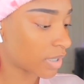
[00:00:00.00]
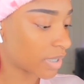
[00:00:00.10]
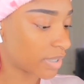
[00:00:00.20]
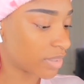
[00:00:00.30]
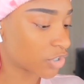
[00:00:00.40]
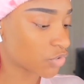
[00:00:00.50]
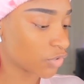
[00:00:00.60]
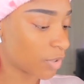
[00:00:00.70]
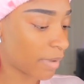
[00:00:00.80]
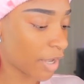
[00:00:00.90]
the
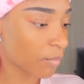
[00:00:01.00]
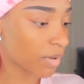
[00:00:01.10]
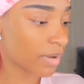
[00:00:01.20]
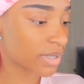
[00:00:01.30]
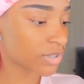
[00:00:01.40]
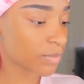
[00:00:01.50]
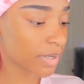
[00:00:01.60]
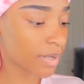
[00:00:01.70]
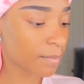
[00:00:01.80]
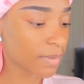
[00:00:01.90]
True Bakery on
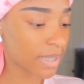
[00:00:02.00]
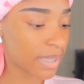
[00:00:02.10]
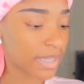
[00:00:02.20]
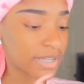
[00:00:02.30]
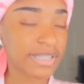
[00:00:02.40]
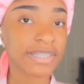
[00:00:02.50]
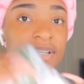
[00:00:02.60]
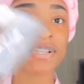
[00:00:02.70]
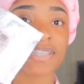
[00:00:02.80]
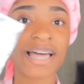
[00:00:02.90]
Instagram, and it just
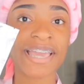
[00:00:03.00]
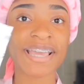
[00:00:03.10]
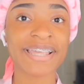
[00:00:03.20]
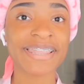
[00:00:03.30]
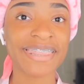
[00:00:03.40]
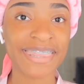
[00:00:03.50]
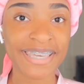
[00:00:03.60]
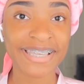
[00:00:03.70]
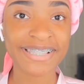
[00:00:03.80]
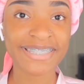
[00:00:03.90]
looked like
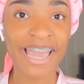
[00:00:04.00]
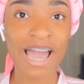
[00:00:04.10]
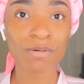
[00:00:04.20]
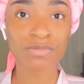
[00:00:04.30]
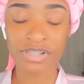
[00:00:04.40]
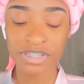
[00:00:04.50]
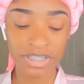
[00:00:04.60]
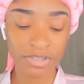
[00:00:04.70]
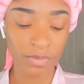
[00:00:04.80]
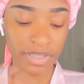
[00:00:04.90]
this. Like, I was watching
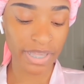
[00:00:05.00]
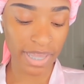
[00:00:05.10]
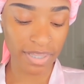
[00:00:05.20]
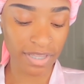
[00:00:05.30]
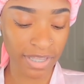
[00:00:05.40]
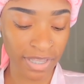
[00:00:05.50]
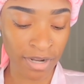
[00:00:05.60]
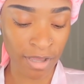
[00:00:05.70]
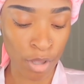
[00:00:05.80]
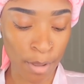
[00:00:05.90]
Queen Kayla, and
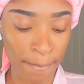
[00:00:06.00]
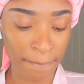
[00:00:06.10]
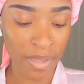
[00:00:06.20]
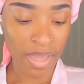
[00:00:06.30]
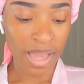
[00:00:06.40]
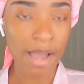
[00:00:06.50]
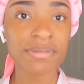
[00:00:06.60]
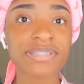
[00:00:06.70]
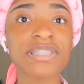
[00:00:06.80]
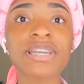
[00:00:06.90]
I
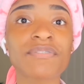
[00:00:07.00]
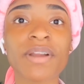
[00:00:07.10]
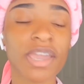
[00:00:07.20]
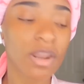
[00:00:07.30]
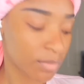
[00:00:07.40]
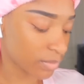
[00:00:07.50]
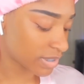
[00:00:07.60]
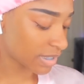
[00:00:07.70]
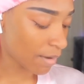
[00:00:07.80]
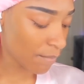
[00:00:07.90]
was looking for
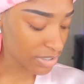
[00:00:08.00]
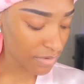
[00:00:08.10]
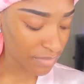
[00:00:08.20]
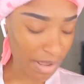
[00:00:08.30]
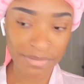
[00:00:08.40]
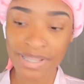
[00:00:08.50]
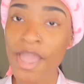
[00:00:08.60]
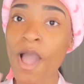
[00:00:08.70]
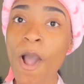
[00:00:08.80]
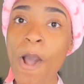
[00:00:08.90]
edibles, and I watched her I was
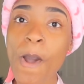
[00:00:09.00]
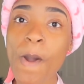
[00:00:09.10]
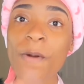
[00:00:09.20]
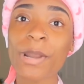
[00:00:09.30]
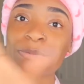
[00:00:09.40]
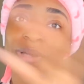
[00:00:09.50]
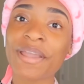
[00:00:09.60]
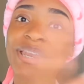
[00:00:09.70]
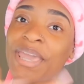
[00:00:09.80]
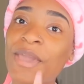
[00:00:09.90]
like, oh, that's where y'all
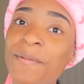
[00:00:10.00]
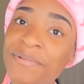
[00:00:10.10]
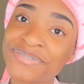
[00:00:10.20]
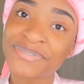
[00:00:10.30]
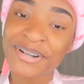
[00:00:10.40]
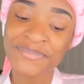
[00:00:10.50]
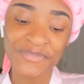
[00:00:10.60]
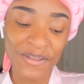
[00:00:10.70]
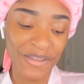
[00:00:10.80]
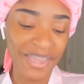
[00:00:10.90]
getting the edibles from.
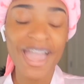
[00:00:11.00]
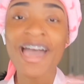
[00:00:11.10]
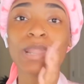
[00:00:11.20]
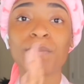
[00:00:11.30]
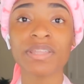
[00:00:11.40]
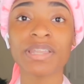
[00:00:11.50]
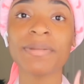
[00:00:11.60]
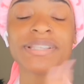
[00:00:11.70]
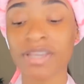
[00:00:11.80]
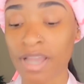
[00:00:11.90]
Okay, let
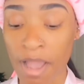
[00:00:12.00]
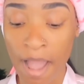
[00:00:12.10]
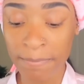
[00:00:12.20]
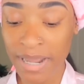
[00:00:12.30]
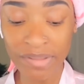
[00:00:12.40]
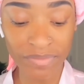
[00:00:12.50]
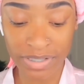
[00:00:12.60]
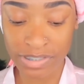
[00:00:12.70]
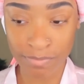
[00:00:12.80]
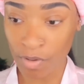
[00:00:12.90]
me tell y'all, I'm not even
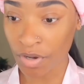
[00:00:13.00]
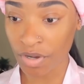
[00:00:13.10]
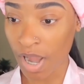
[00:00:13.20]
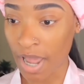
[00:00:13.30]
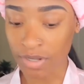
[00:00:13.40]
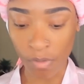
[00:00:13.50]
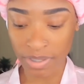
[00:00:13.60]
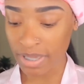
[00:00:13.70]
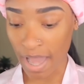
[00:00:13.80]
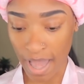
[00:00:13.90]
a smoker. I don't
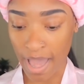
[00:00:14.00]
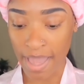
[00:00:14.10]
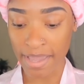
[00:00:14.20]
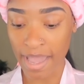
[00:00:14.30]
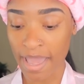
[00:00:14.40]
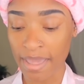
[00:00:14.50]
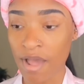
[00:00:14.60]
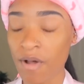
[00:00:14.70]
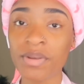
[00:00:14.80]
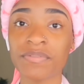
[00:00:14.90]
get high. I
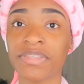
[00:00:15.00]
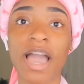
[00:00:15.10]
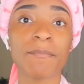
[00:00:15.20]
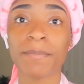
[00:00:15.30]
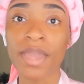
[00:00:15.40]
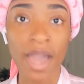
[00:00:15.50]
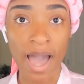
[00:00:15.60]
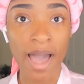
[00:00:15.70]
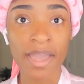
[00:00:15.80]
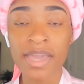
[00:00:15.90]
don't even think I've been
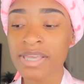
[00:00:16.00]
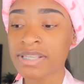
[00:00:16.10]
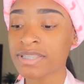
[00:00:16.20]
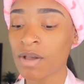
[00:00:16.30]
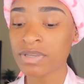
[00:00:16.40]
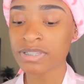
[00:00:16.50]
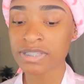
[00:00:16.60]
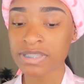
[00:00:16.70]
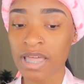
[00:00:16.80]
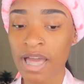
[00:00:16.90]
high. So it's
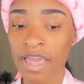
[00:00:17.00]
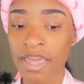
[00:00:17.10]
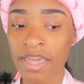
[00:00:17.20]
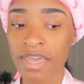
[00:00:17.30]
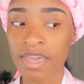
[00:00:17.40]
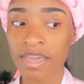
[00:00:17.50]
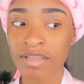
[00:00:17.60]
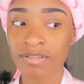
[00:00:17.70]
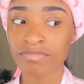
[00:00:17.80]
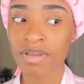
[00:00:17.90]
just like,
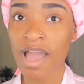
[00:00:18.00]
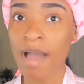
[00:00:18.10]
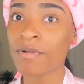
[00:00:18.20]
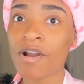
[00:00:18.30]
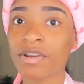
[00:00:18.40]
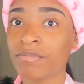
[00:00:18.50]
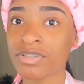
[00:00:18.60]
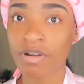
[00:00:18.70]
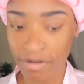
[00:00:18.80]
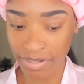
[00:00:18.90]
I'm already
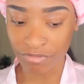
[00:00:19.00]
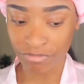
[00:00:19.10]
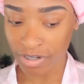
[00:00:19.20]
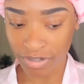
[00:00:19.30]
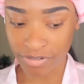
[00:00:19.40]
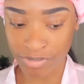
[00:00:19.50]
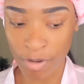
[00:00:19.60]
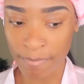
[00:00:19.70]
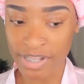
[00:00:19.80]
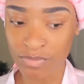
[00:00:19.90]
retarded regular. So
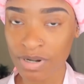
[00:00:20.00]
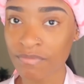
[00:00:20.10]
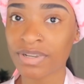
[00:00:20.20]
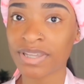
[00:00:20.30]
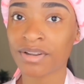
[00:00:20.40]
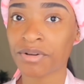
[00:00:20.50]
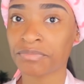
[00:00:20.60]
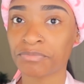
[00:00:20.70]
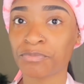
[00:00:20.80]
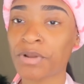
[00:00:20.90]
imagine what I'm finna get on,
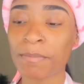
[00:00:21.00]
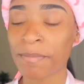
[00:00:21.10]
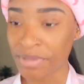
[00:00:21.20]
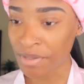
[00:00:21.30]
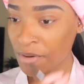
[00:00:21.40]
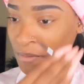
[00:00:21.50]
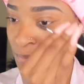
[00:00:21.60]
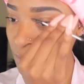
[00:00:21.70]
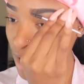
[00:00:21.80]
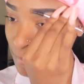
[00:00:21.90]
what I'm gonna be on, or how I'm